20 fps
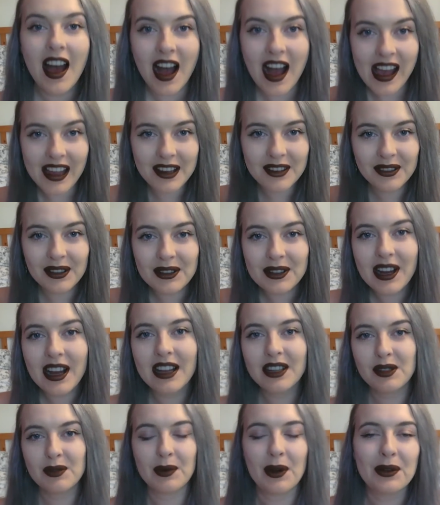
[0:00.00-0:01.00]
Hi
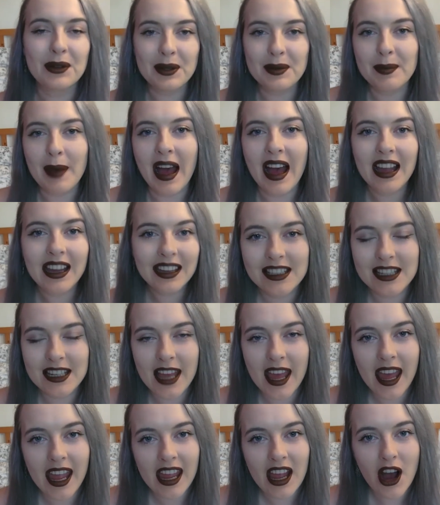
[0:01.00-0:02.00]
everyone, welcome back.
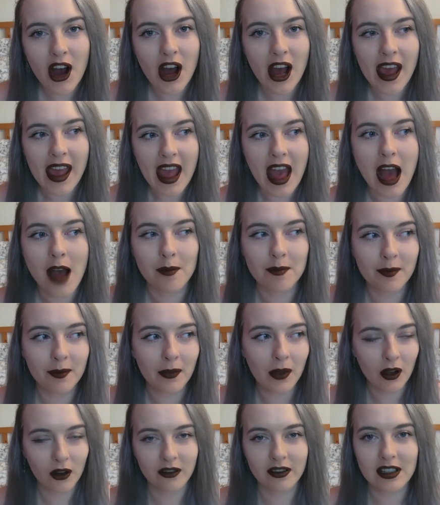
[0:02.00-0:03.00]
Today I am
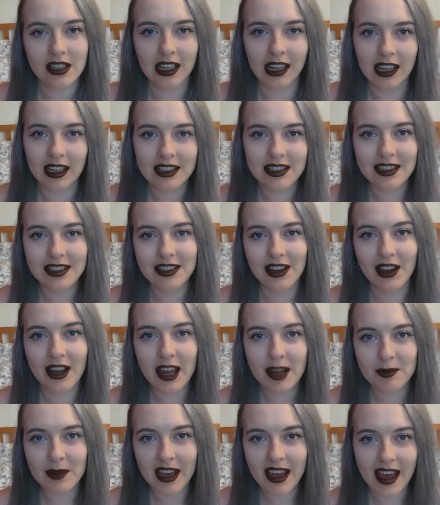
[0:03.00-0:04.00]
obviously
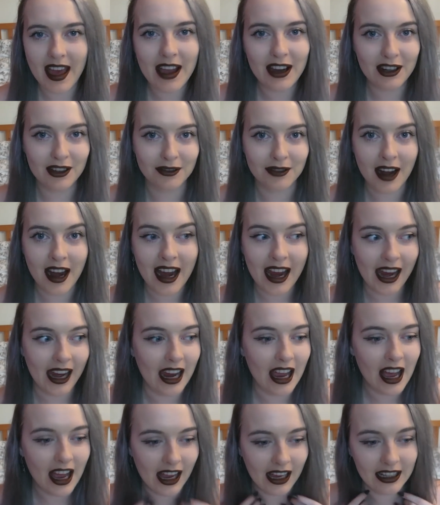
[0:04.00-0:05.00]
dyeing my hair grey
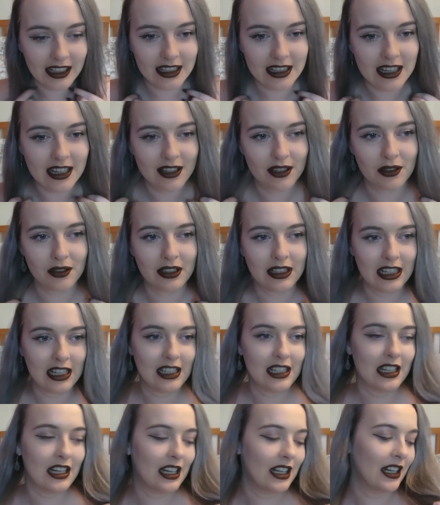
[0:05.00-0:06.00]
and it's already
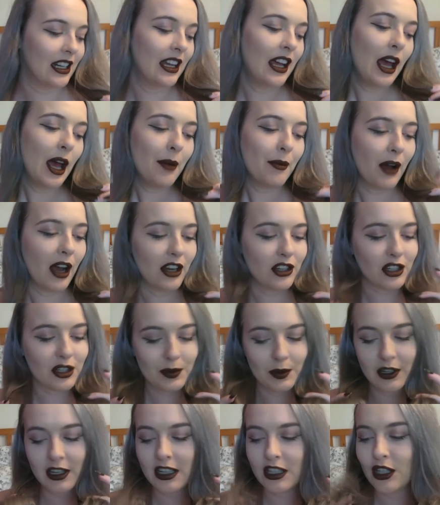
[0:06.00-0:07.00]
done, but I just
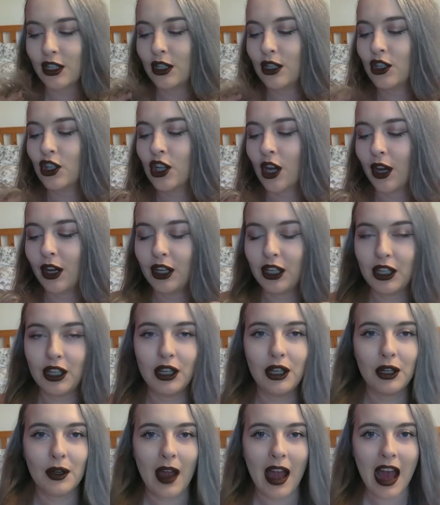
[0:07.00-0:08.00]
wanted to show
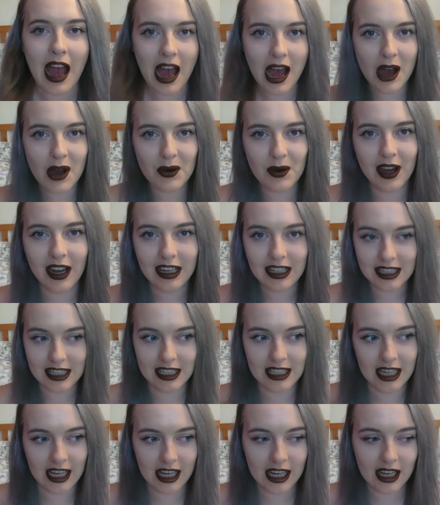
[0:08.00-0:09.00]
you how I did
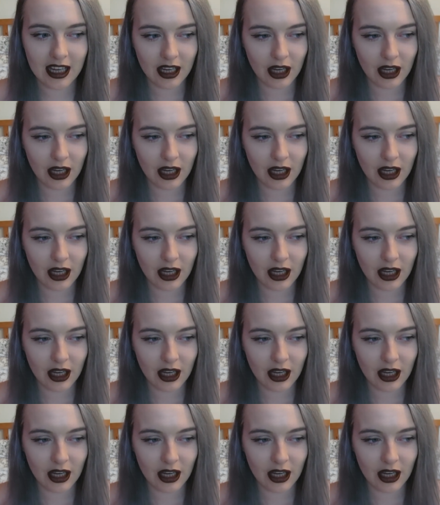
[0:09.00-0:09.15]
it,